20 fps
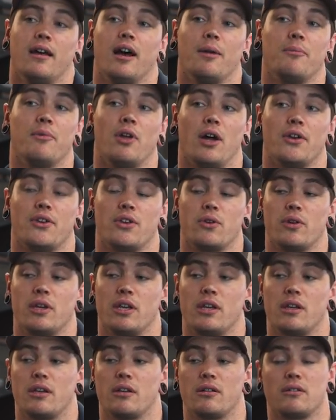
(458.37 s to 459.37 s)
I'm not
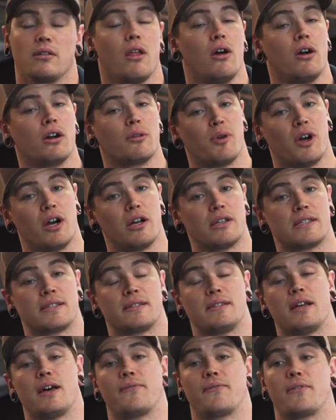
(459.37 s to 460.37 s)
doing long pause
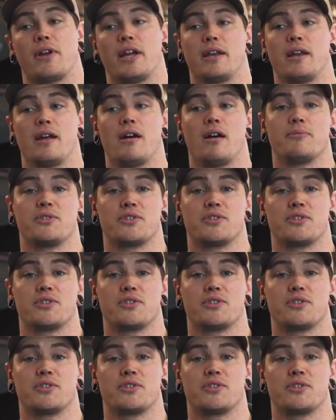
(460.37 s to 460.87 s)
stuff right now.